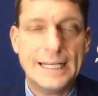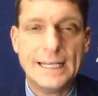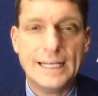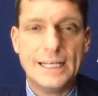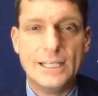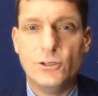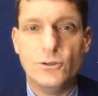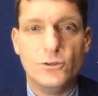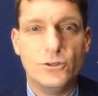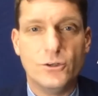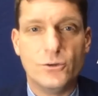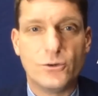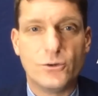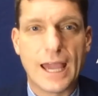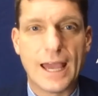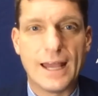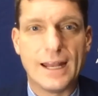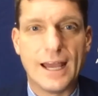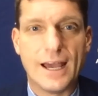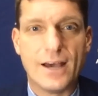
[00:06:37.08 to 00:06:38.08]
you you
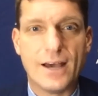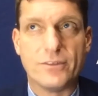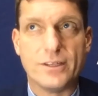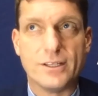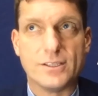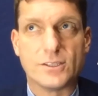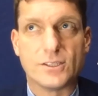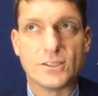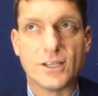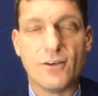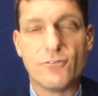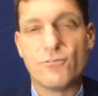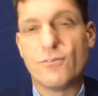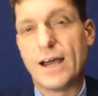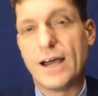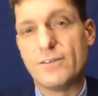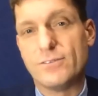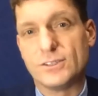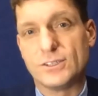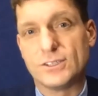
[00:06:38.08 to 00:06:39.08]
can't have these uh,
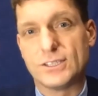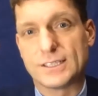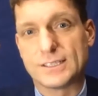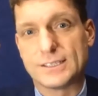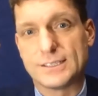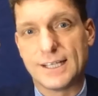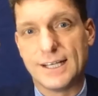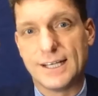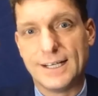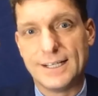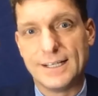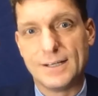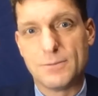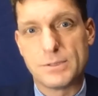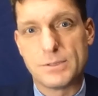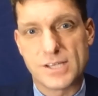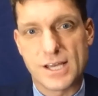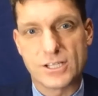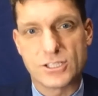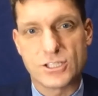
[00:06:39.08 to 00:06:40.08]
five and six uh,
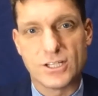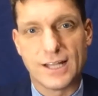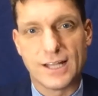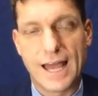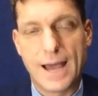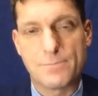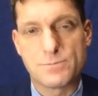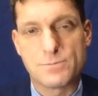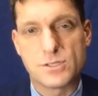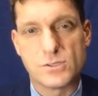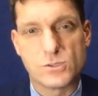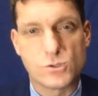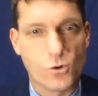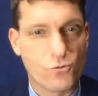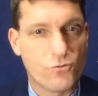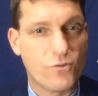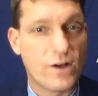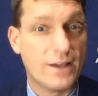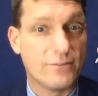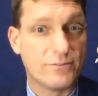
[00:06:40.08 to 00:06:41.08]
possession lapses or
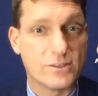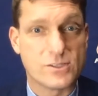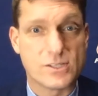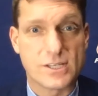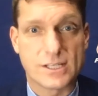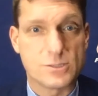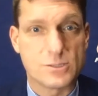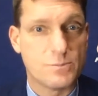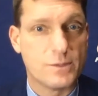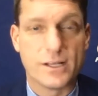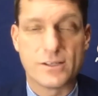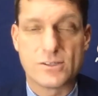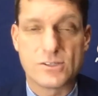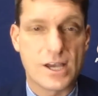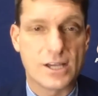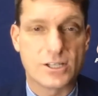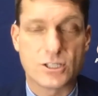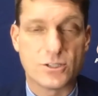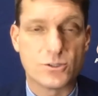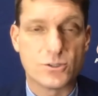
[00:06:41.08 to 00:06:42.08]
five to six minute
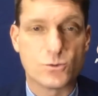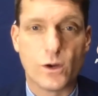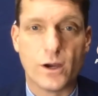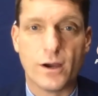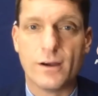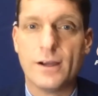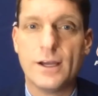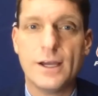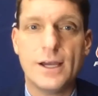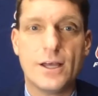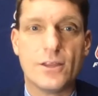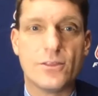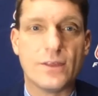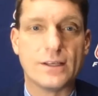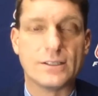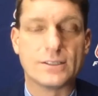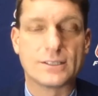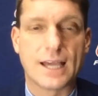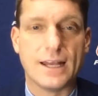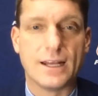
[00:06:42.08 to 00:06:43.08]
sessions where
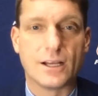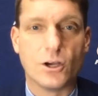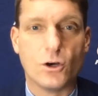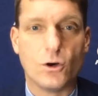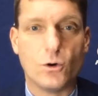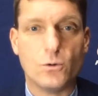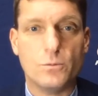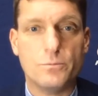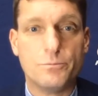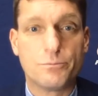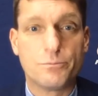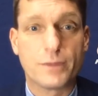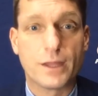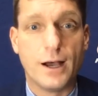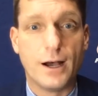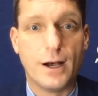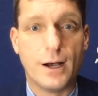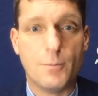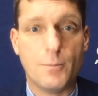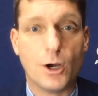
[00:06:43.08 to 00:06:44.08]
things kind of go
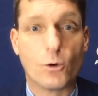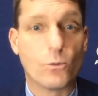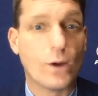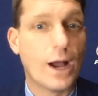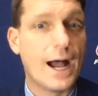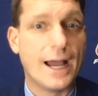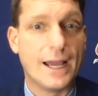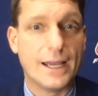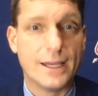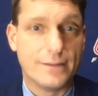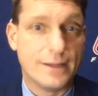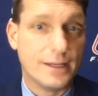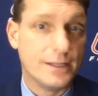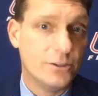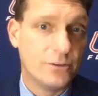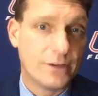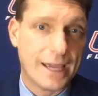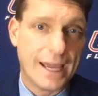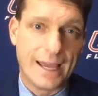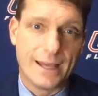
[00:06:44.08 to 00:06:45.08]
um, awry and that
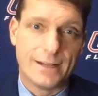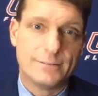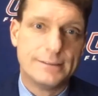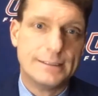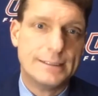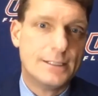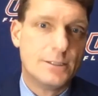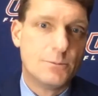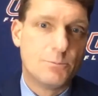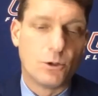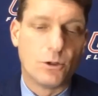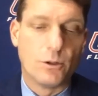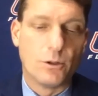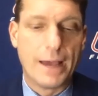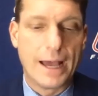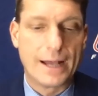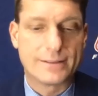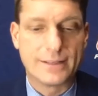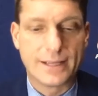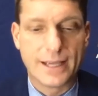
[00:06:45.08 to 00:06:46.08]
you can't pull them
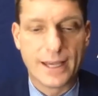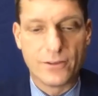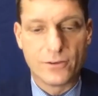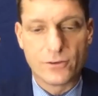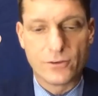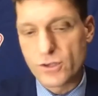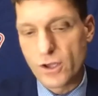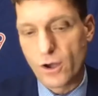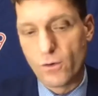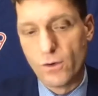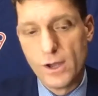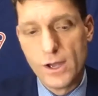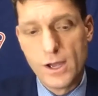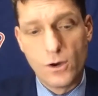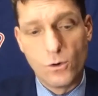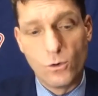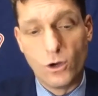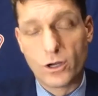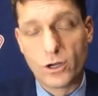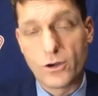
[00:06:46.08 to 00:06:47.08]
back together. So
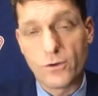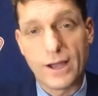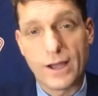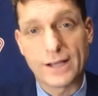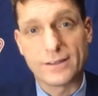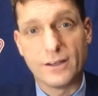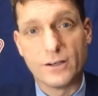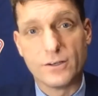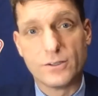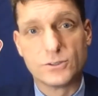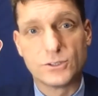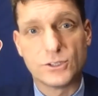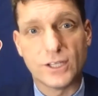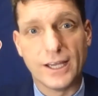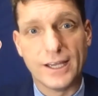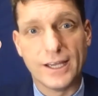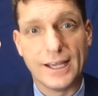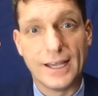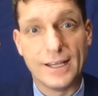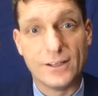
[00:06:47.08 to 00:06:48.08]
we'll correct those
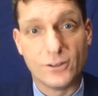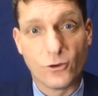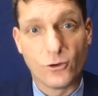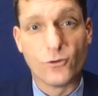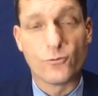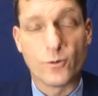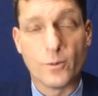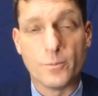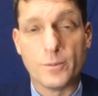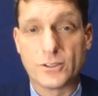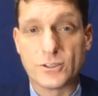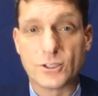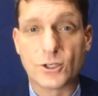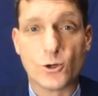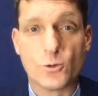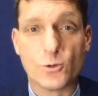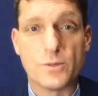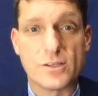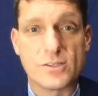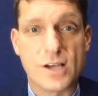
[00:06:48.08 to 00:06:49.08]
and, and learn from it. It's a
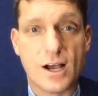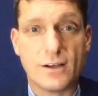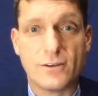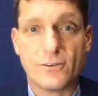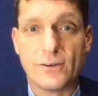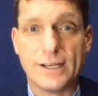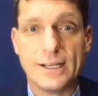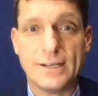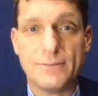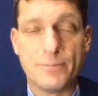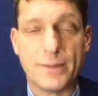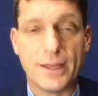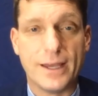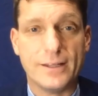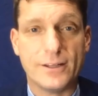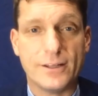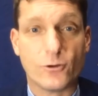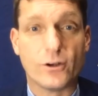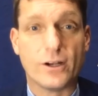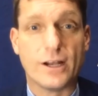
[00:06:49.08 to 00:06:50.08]
group that's hungry
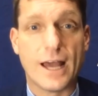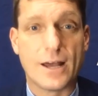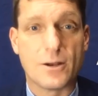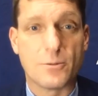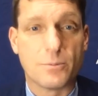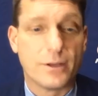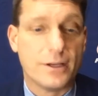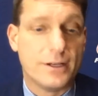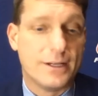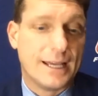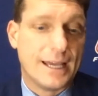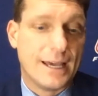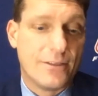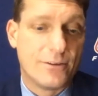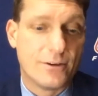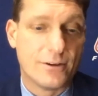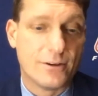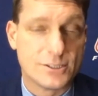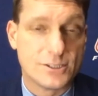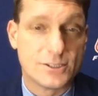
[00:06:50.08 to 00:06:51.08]
and learning how to play
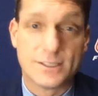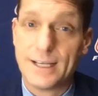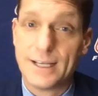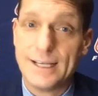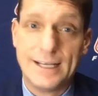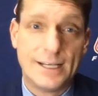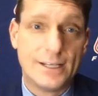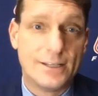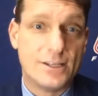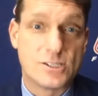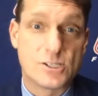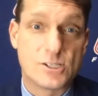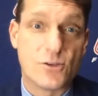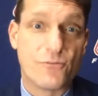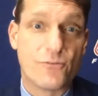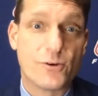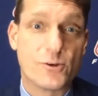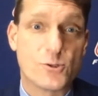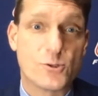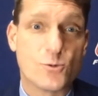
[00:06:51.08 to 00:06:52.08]
together. It's this is the
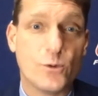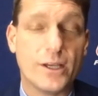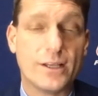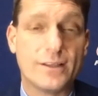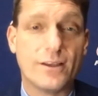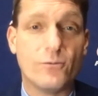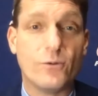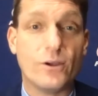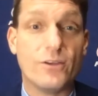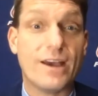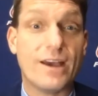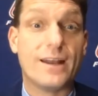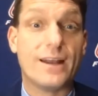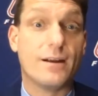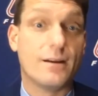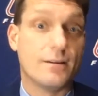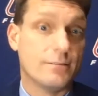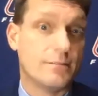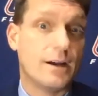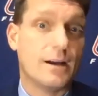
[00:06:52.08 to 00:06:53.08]
first week that we've had
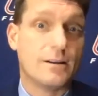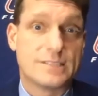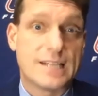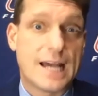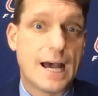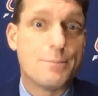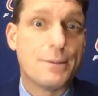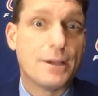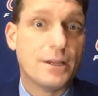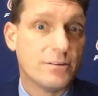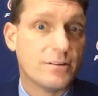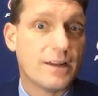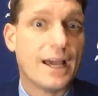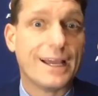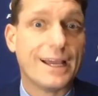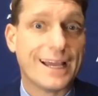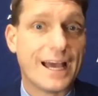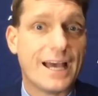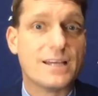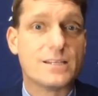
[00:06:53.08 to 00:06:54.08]
our, our top eight or
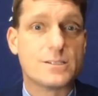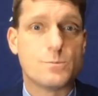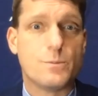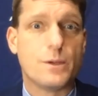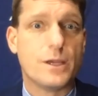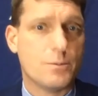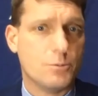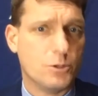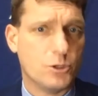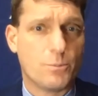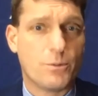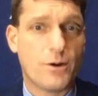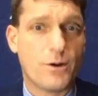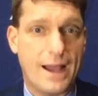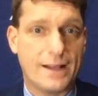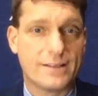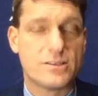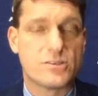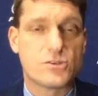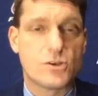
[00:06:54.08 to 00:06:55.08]
nine guys be able to
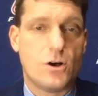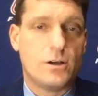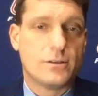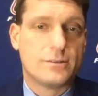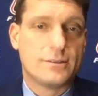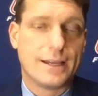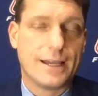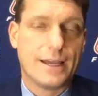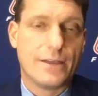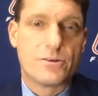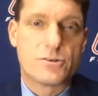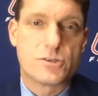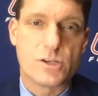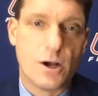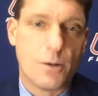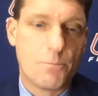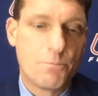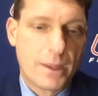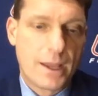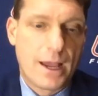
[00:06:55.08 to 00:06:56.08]
practice all together.
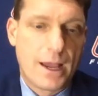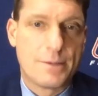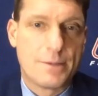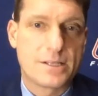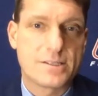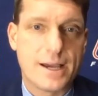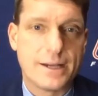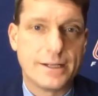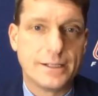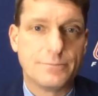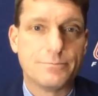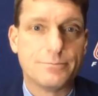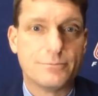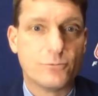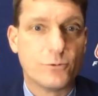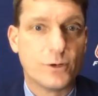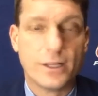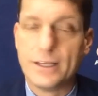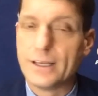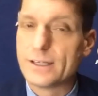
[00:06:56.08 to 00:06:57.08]
So I'm excited,
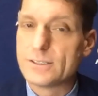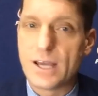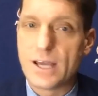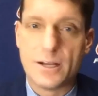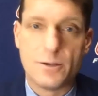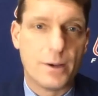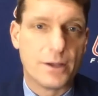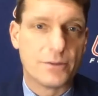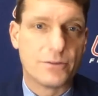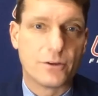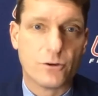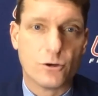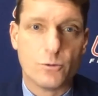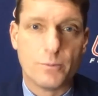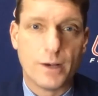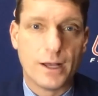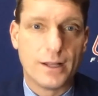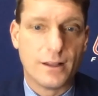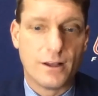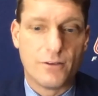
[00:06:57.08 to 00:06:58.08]
really excited about the group.
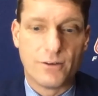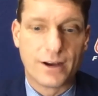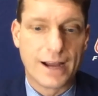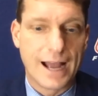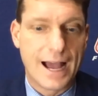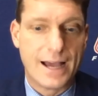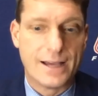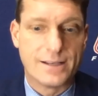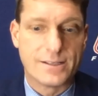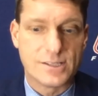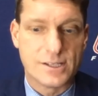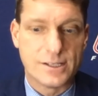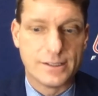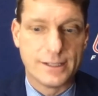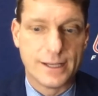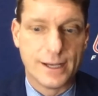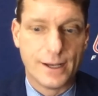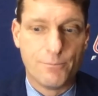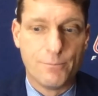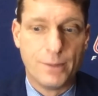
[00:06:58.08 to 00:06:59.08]
I love our guys, and
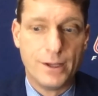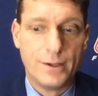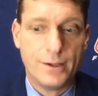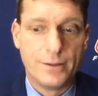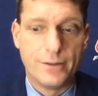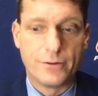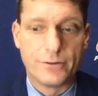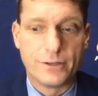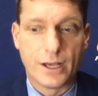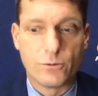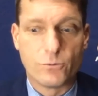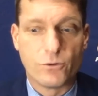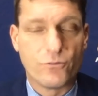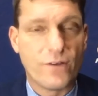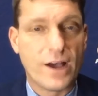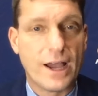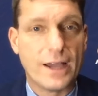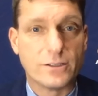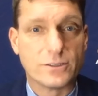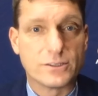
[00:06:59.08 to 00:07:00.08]
um, they're done with
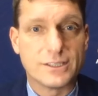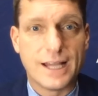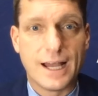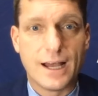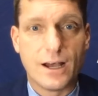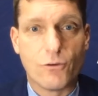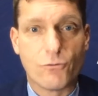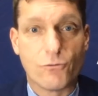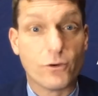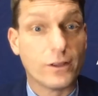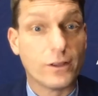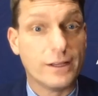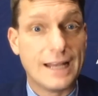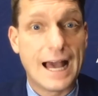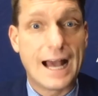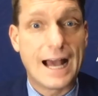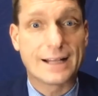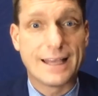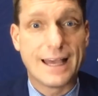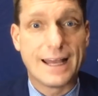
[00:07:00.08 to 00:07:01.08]
finals now. really
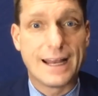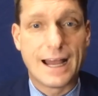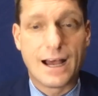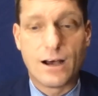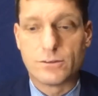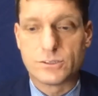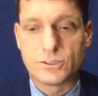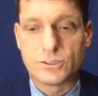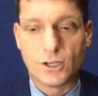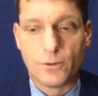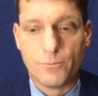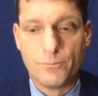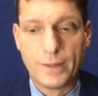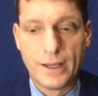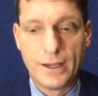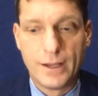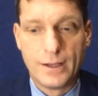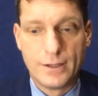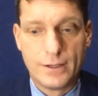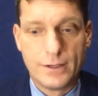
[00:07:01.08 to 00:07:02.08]
knocked that out. So
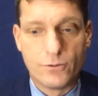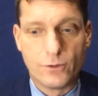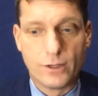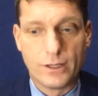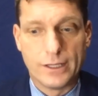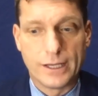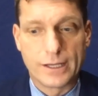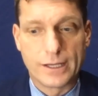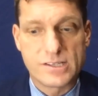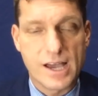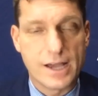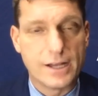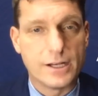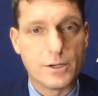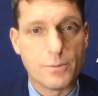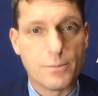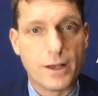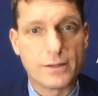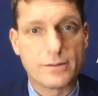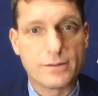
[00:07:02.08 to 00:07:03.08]
really
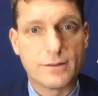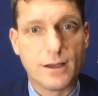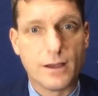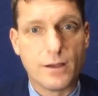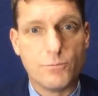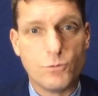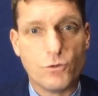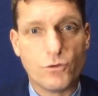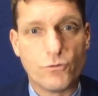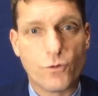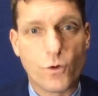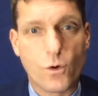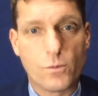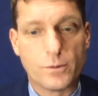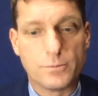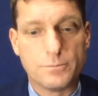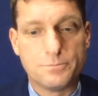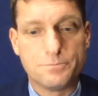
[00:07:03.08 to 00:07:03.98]
excited about uh, moving forward.